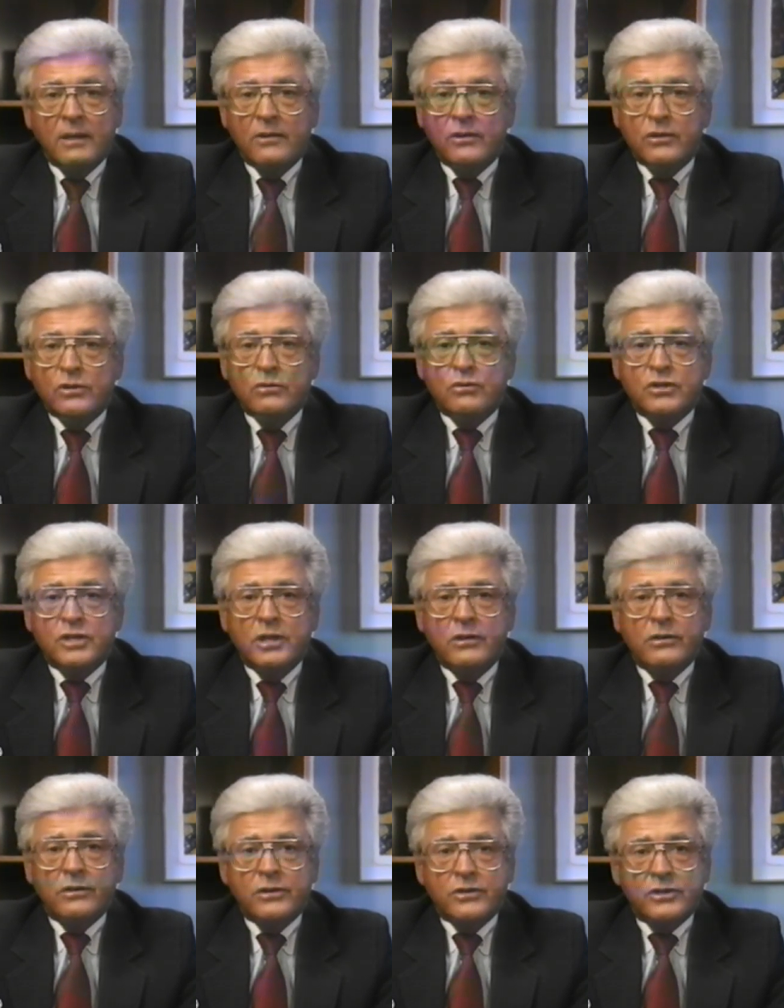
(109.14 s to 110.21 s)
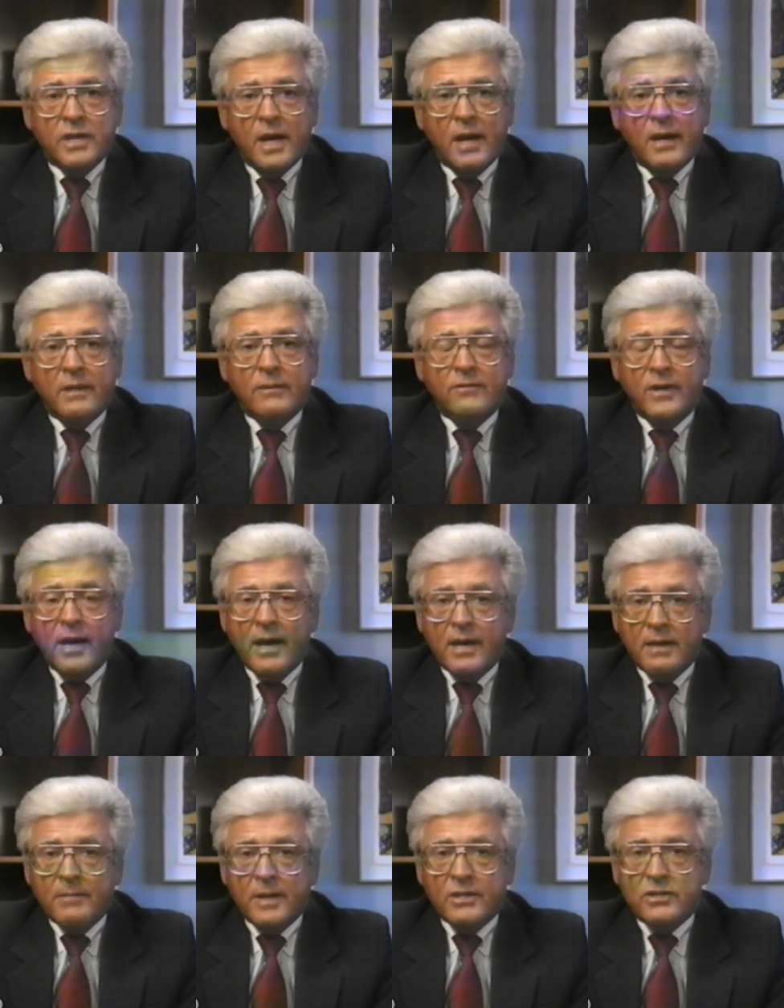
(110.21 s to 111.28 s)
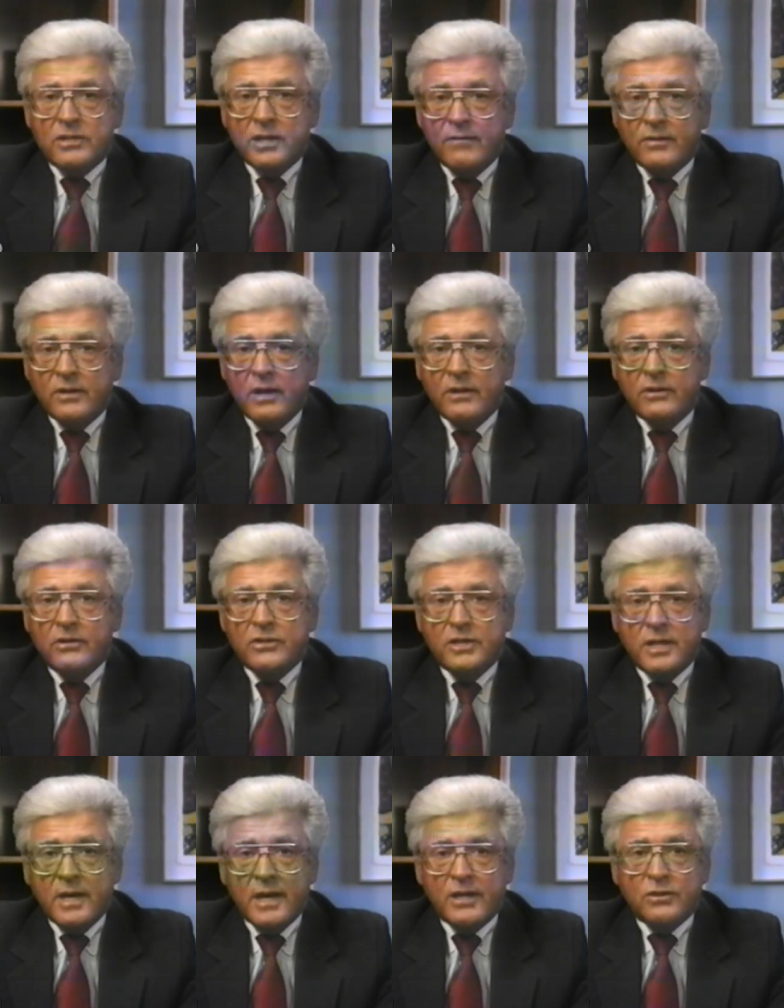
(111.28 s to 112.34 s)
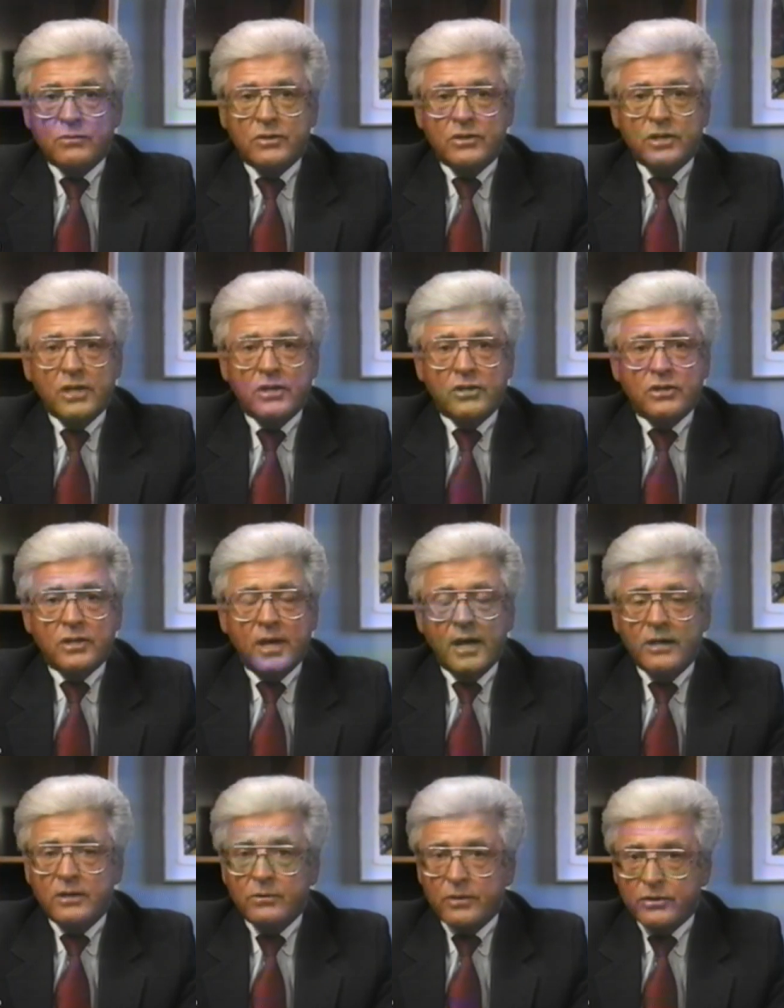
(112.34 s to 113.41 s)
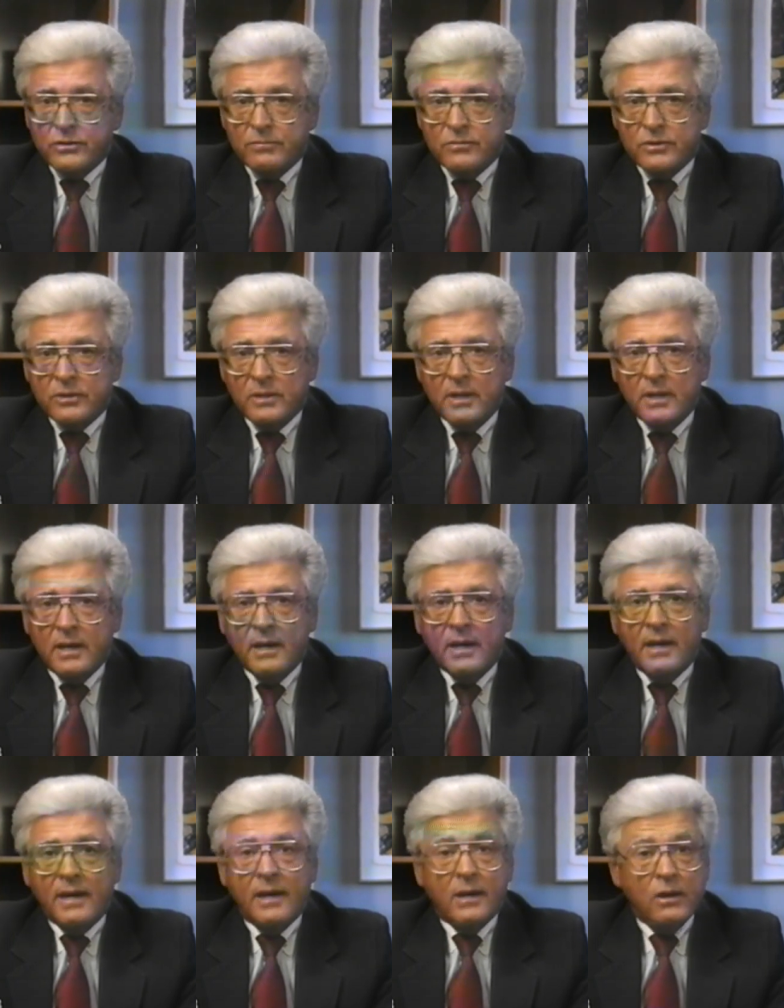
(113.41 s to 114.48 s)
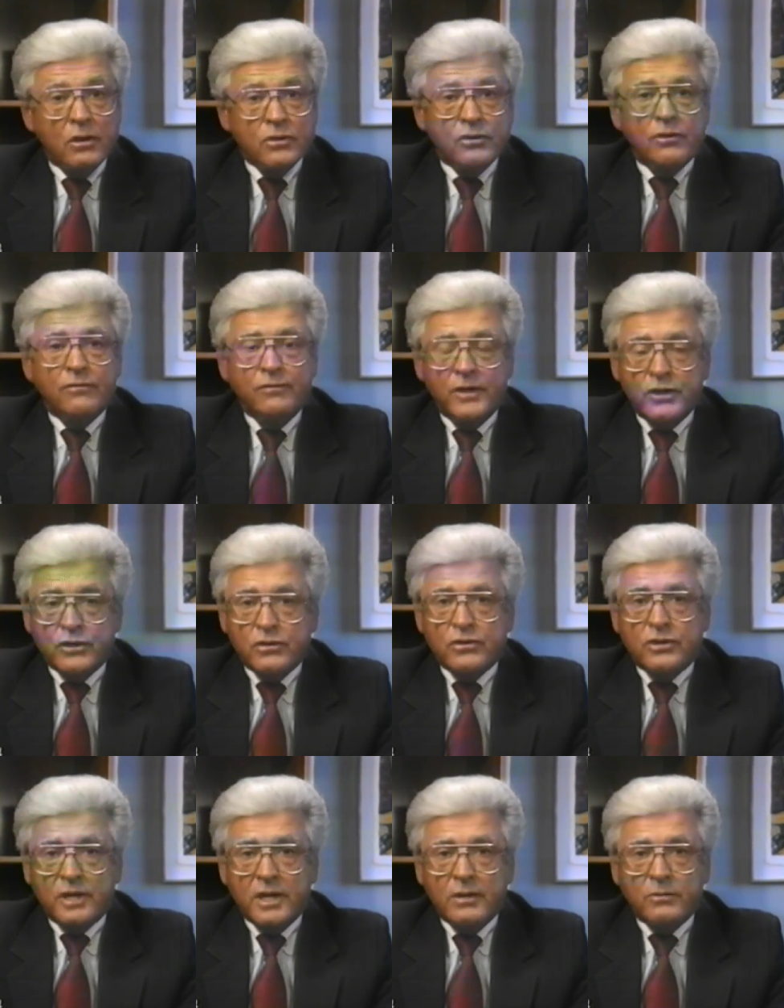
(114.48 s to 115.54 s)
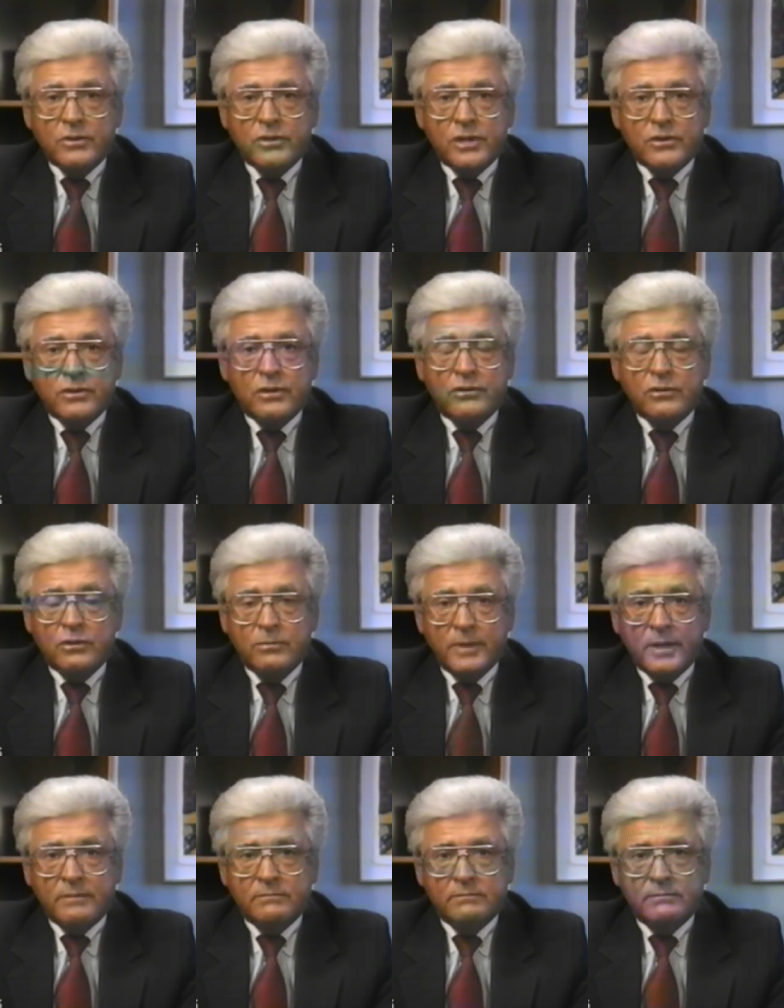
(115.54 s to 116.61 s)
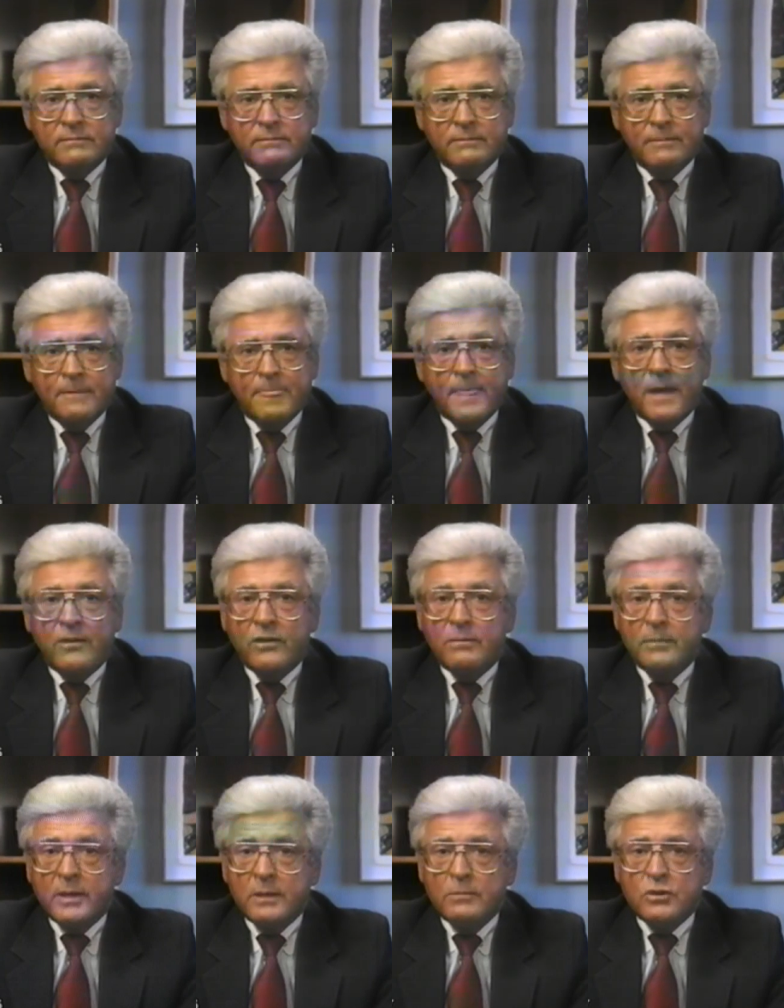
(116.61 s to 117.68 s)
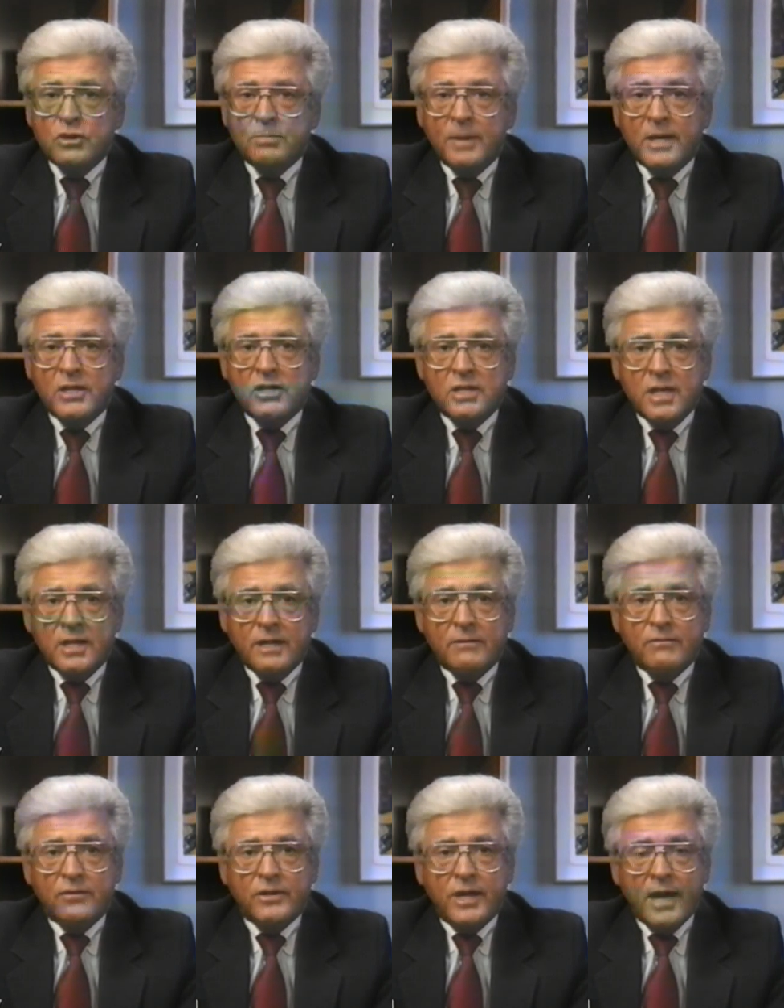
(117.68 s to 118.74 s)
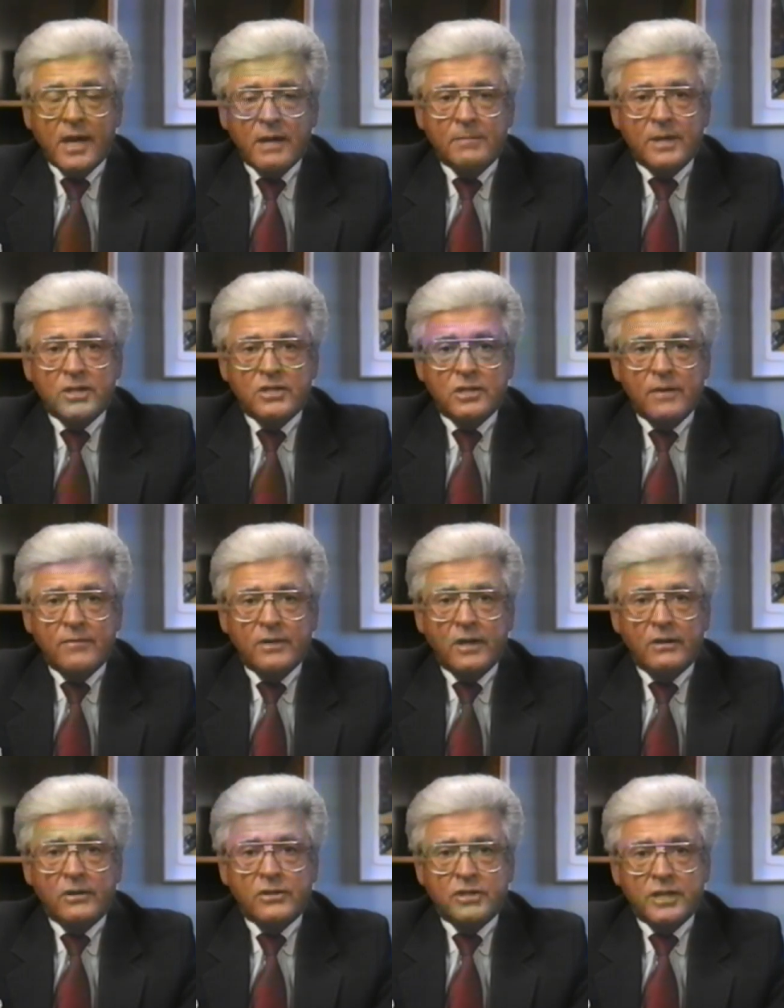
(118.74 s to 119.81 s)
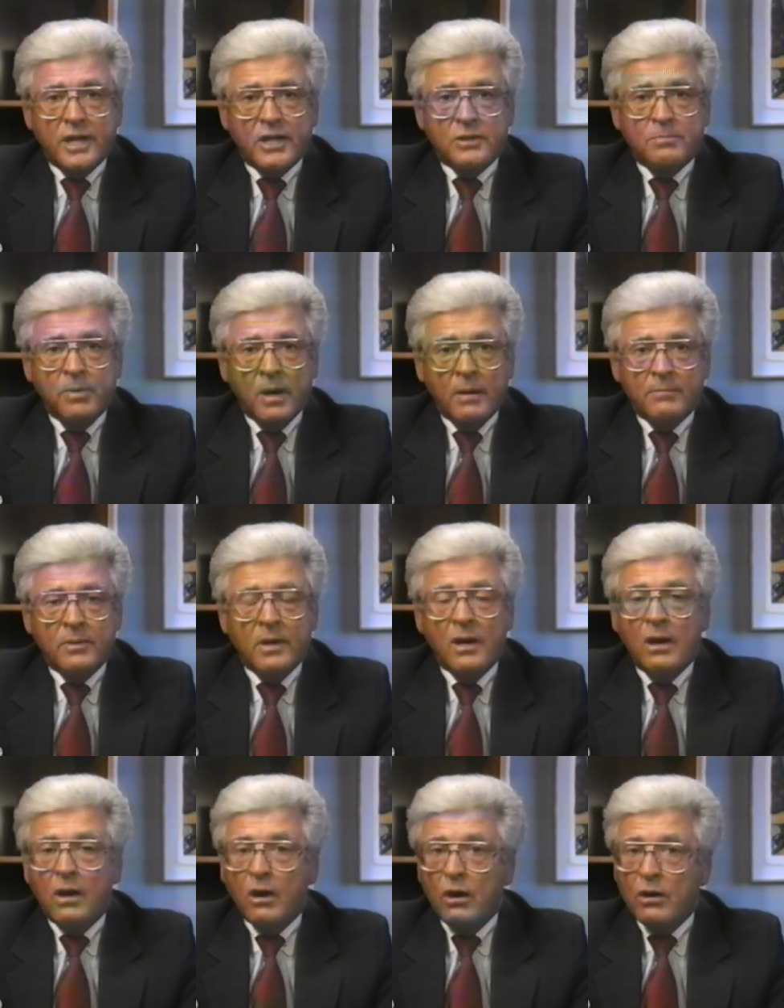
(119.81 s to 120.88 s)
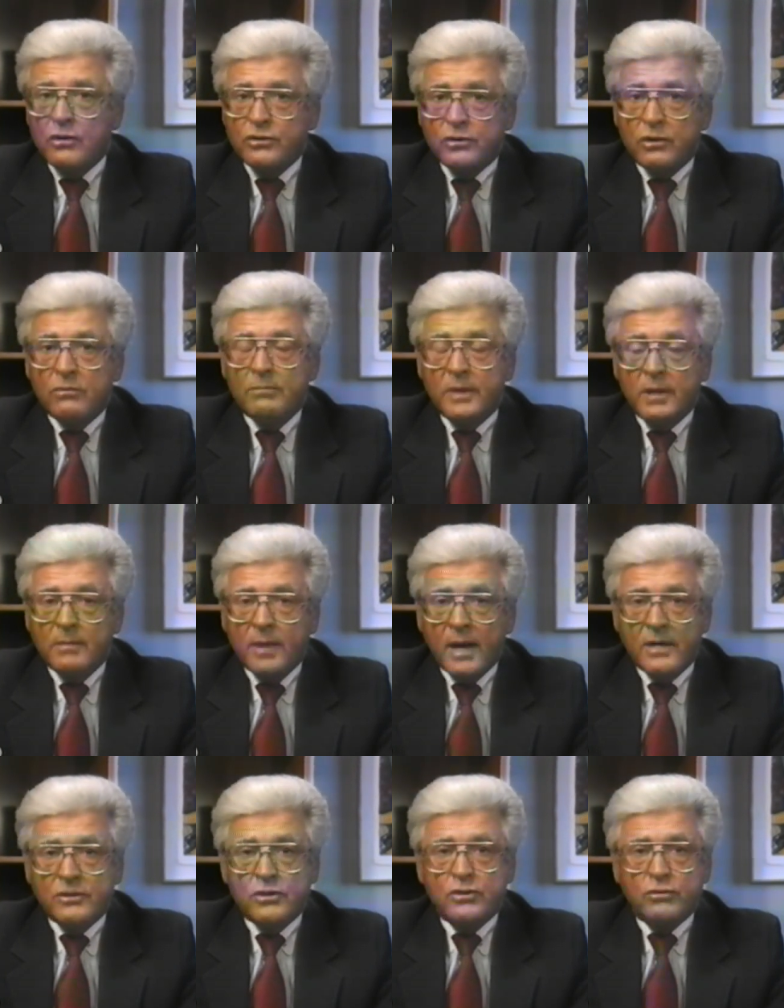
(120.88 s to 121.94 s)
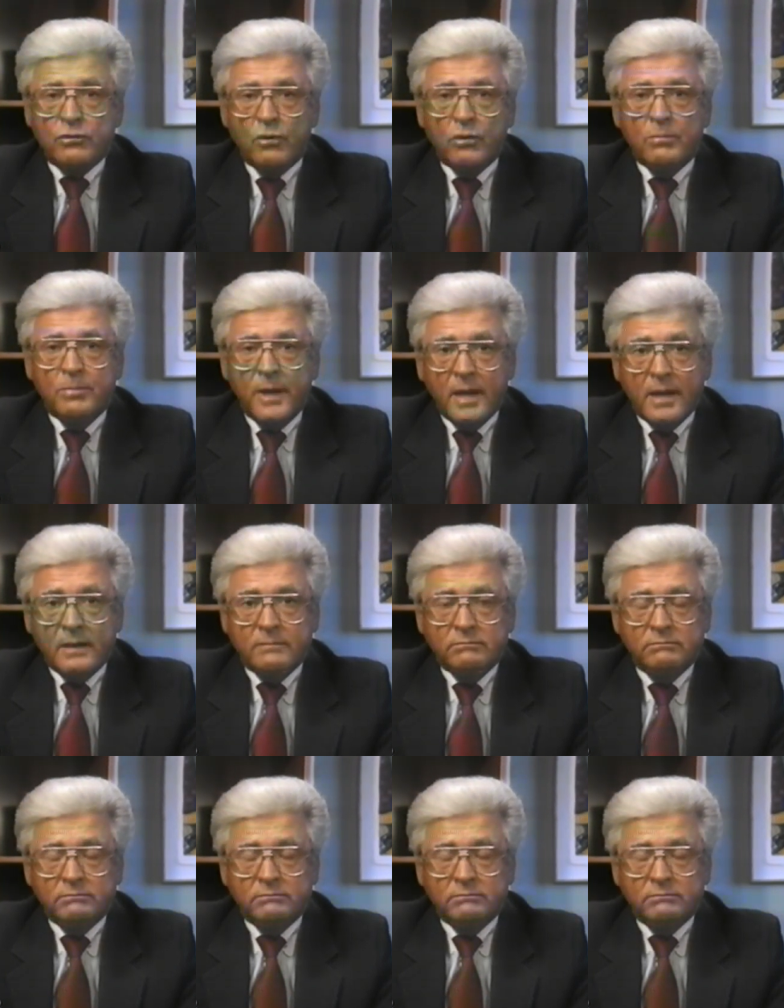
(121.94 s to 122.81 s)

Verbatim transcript: The new cylinder design of the AMS 700CX resists aneurysms and also features kink-resistant tubing. The minimal space needed for the AMS 700CX pump also minimizes scrotal pain.